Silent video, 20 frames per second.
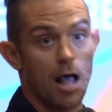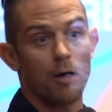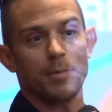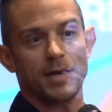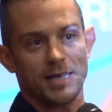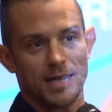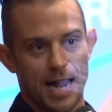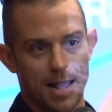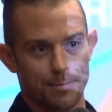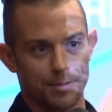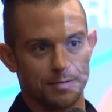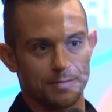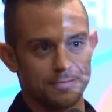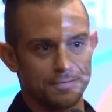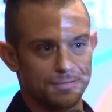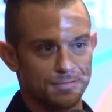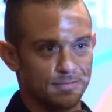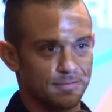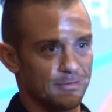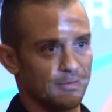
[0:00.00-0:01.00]
I'll make it happen.
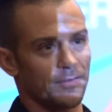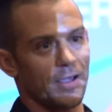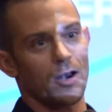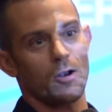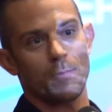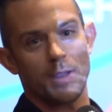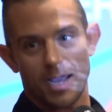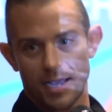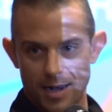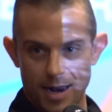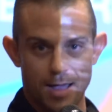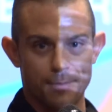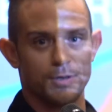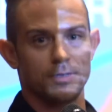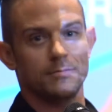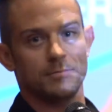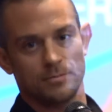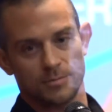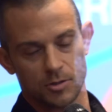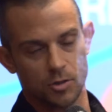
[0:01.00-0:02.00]
If I don't make it
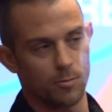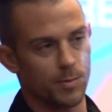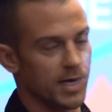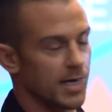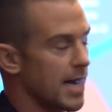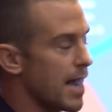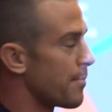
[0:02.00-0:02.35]
happen, you'll make it